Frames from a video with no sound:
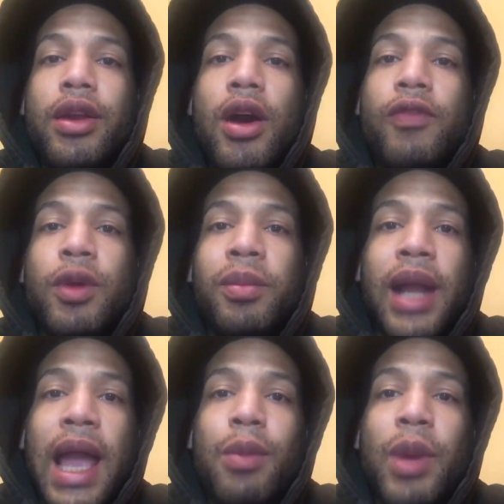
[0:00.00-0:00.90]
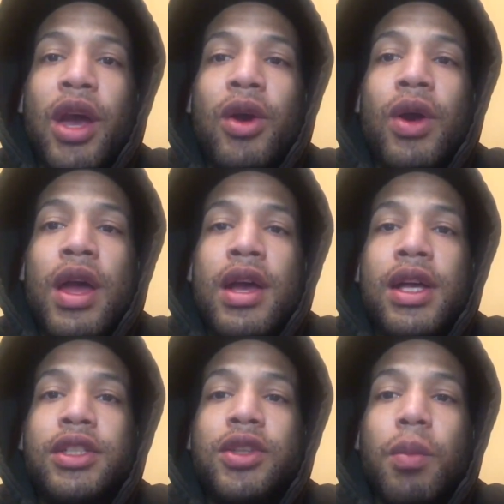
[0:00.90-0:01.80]
off the black male
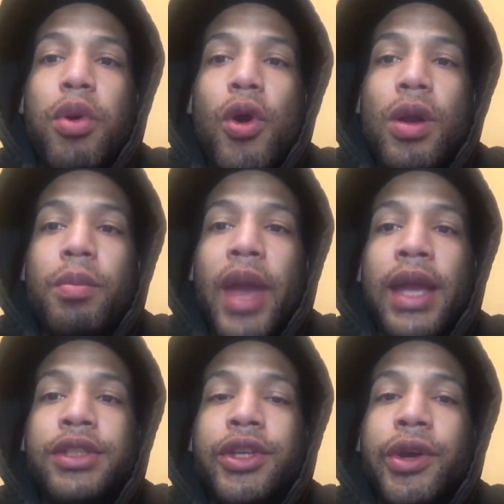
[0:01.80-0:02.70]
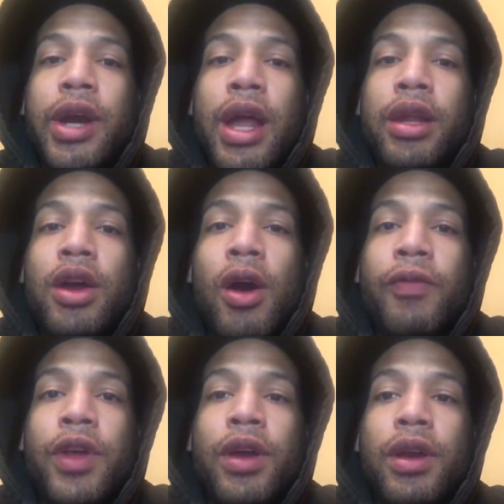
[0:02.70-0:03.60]
support base, you're cutting off
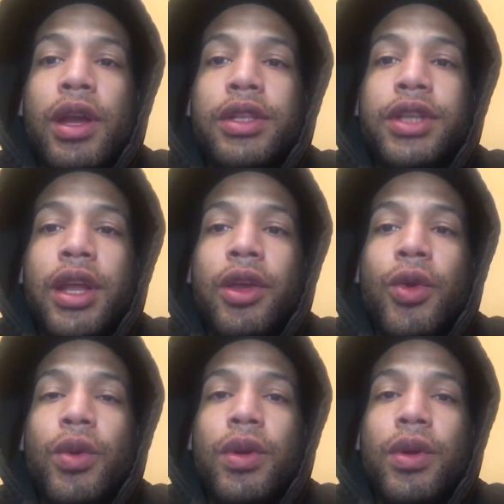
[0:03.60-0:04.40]
the continuous